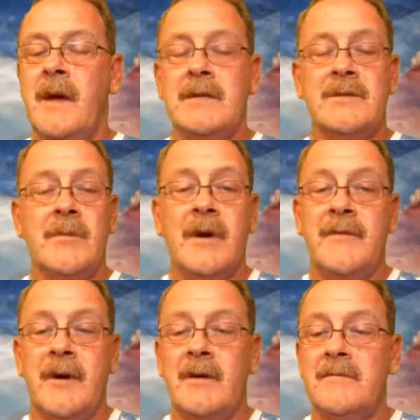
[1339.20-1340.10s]
It's going to be
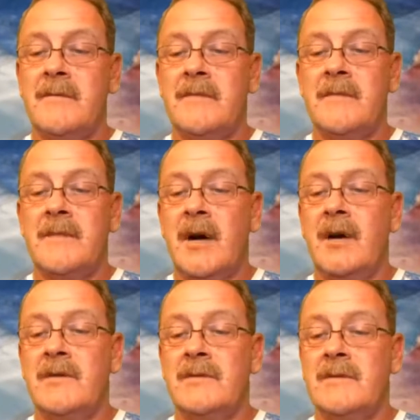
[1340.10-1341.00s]
fun
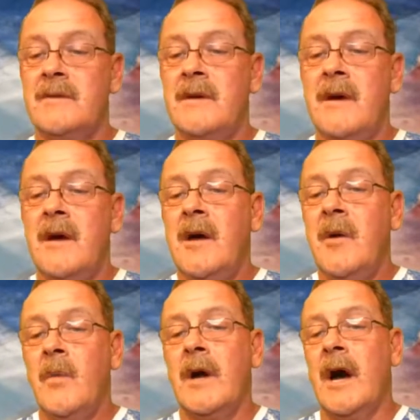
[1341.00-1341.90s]
because
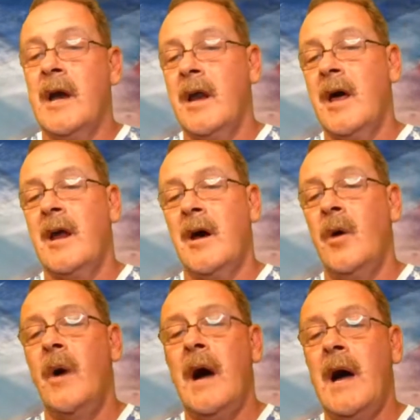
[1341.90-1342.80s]
we got a lot
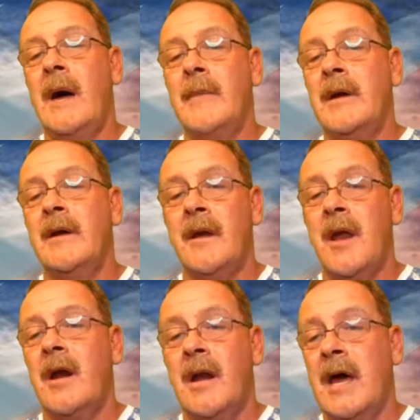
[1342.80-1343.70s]

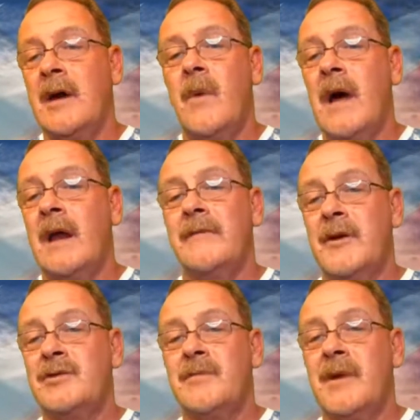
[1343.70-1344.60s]
of Lake Wiley
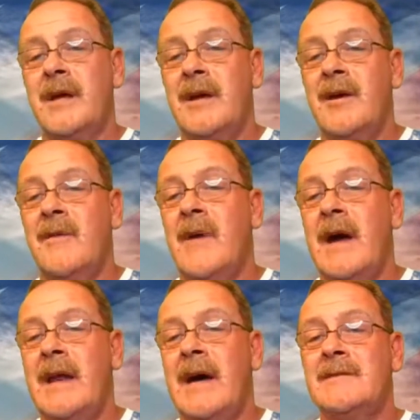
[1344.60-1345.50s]
fishermen in here
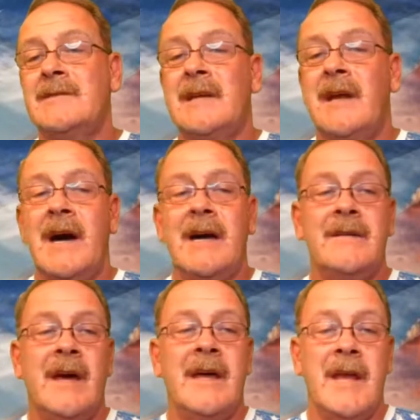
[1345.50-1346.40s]
right now
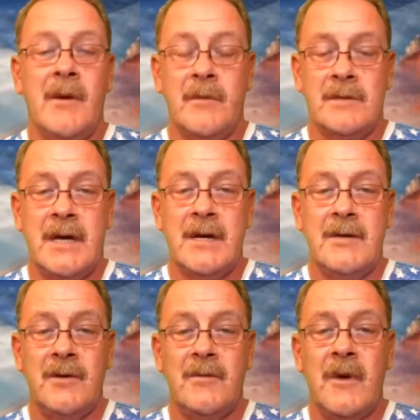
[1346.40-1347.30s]
tonight, and they will tell
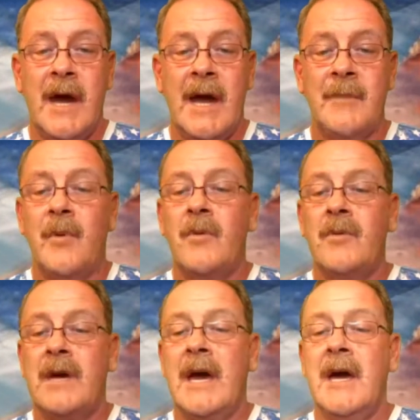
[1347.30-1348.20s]
you
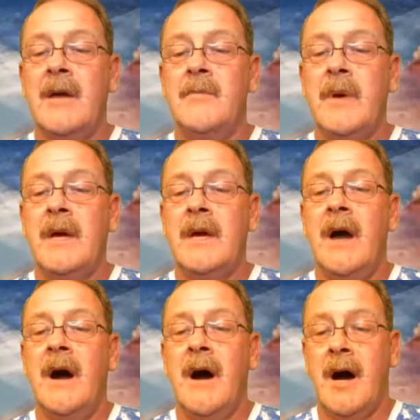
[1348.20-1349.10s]
April can
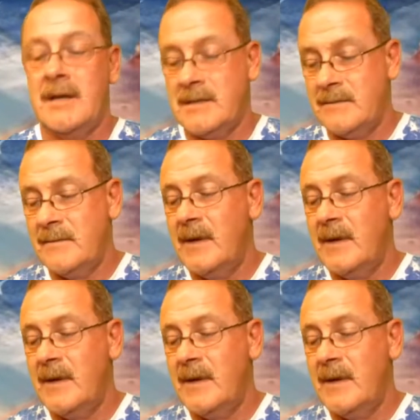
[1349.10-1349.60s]
be hot.